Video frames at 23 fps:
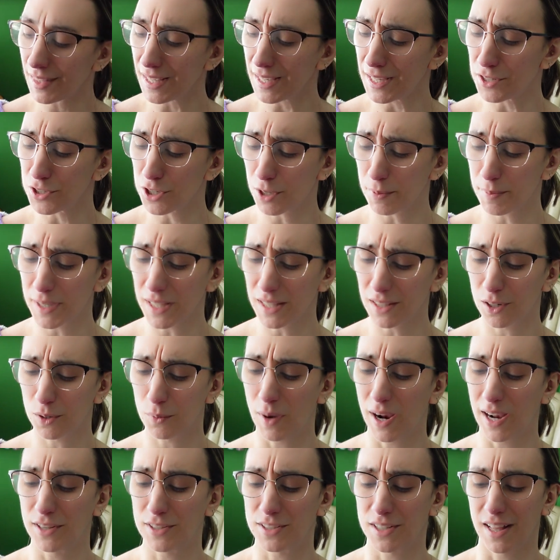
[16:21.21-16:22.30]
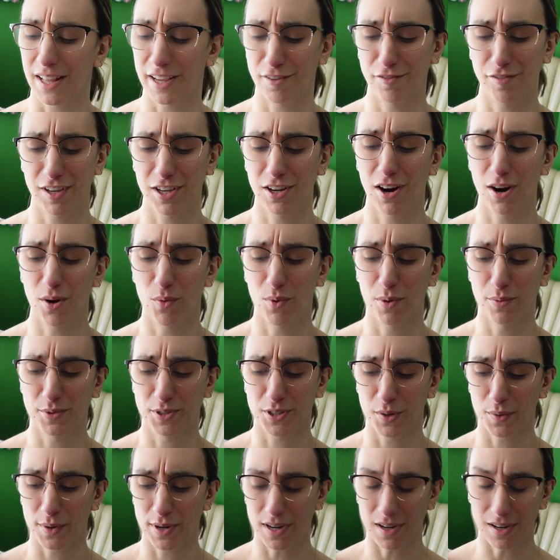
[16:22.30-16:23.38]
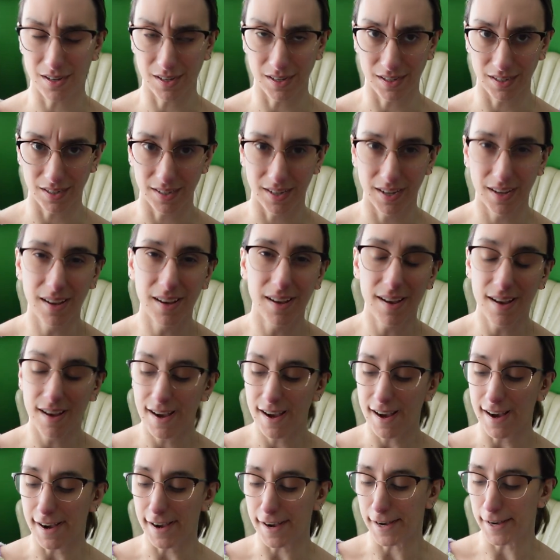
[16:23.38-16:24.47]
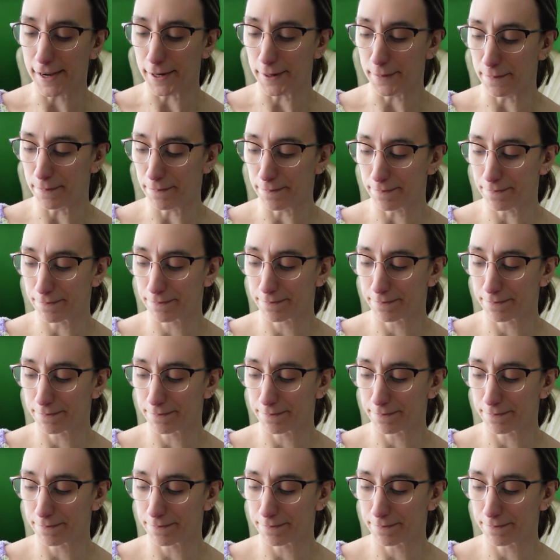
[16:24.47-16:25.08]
It took me a little while to like figure out what was going on. I